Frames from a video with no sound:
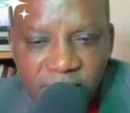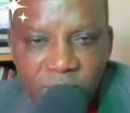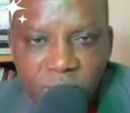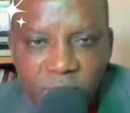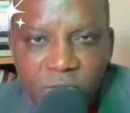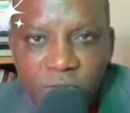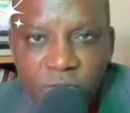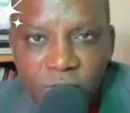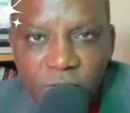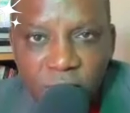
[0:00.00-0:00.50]

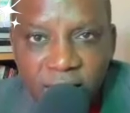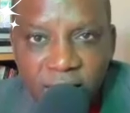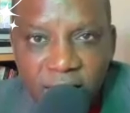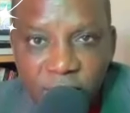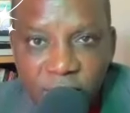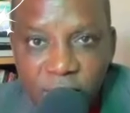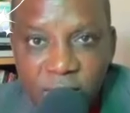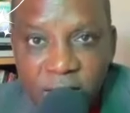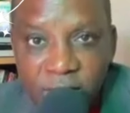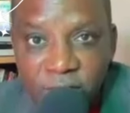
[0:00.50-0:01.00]
Don't forget
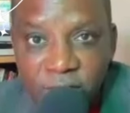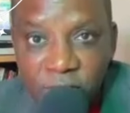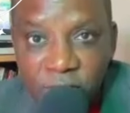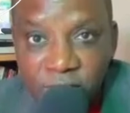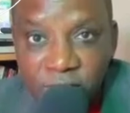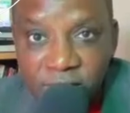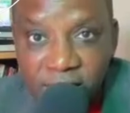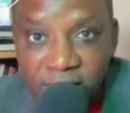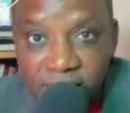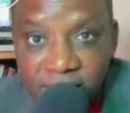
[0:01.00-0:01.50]
you have your
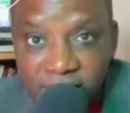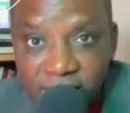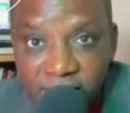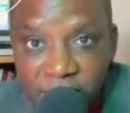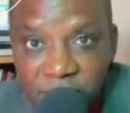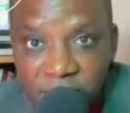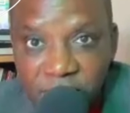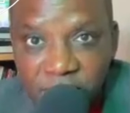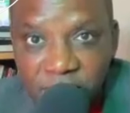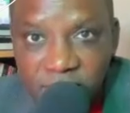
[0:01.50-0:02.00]

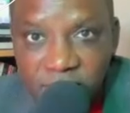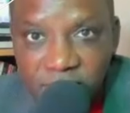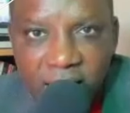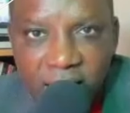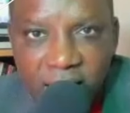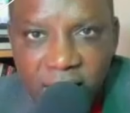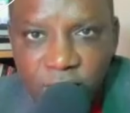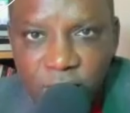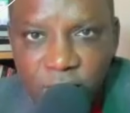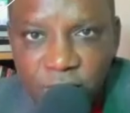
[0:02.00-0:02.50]
transcript
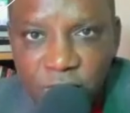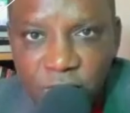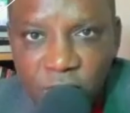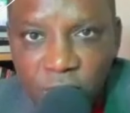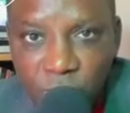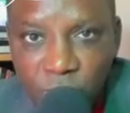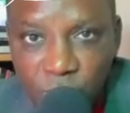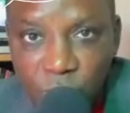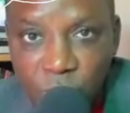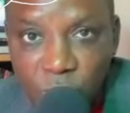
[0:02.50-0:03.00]
and you've
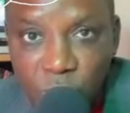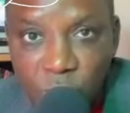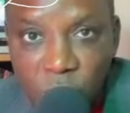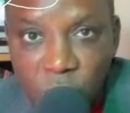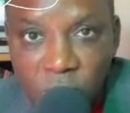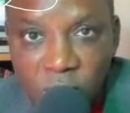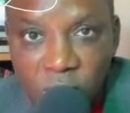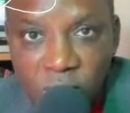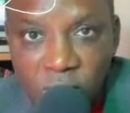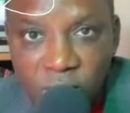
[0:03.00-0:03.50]
done good
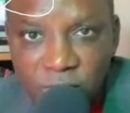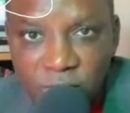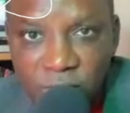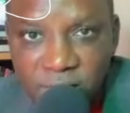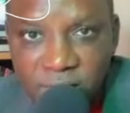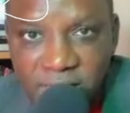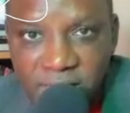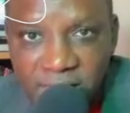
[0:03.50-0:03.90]
work for the